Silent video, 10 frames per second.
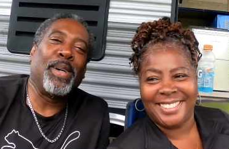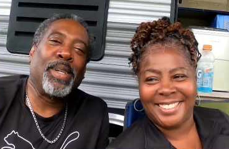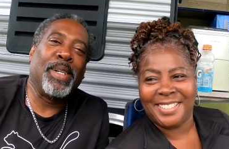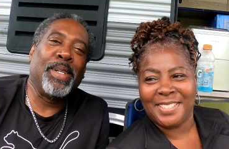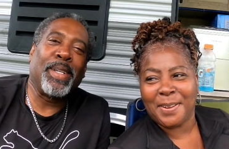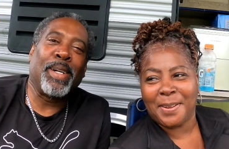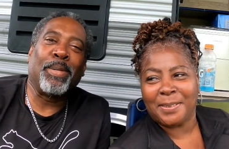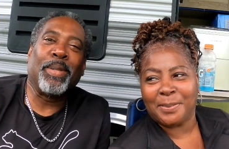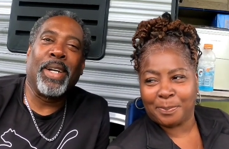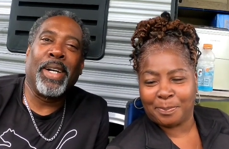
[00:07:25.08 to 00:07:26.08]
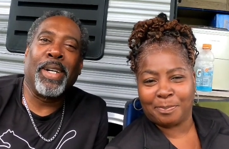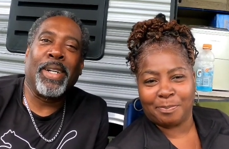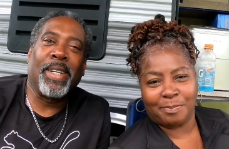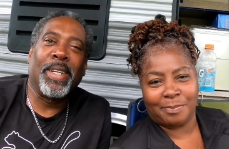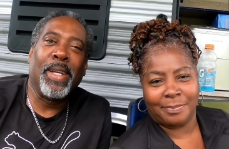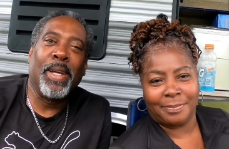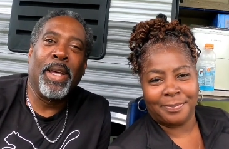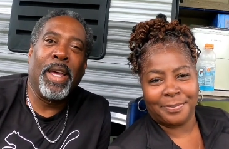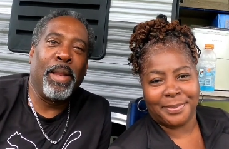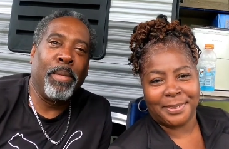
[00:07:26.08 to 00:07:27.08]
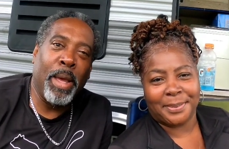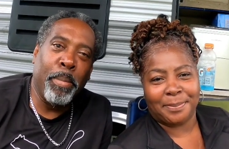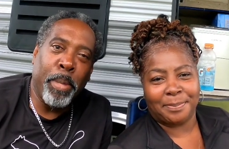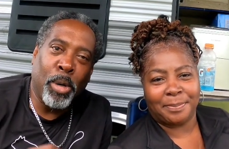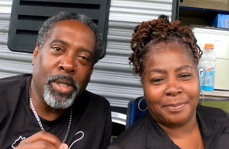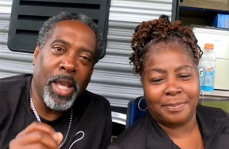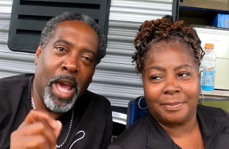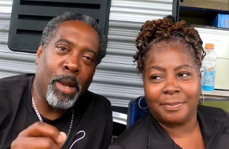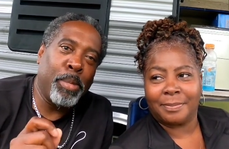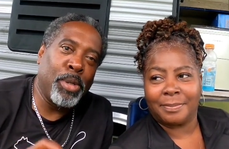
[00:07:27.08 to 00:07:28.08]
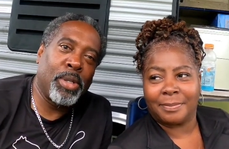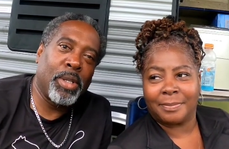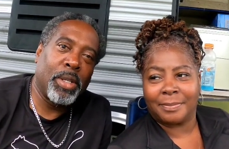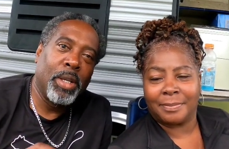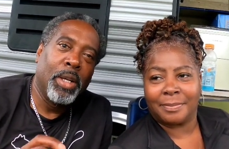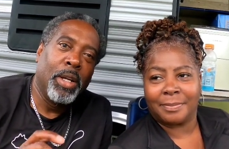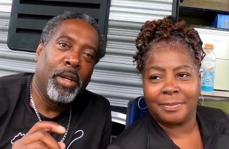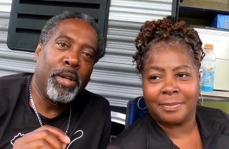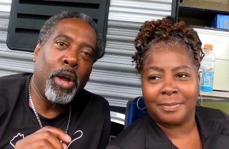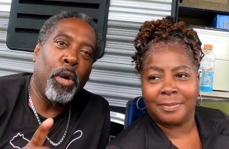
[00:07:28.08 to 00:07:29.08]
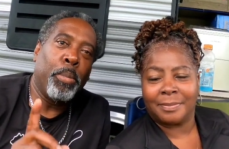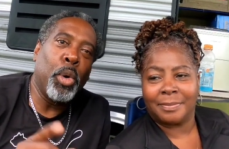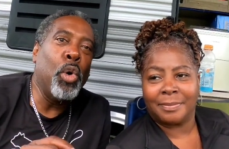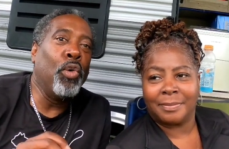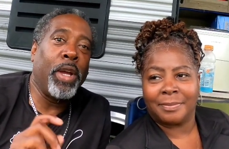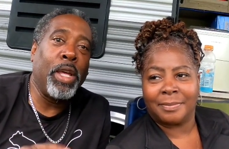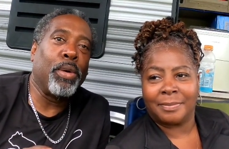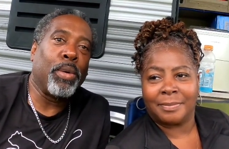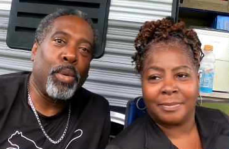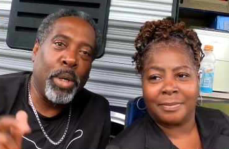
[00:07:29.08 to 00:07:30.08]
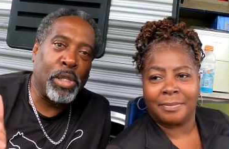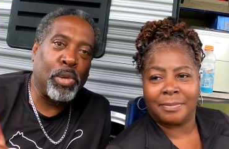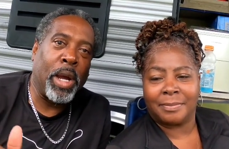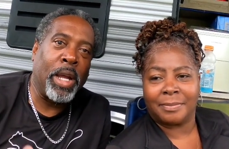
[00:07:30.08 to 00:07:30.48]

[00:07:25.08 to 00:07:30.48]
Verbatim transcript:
Speaker 1: all good, though. Uh, and, and most animals don't move either when it's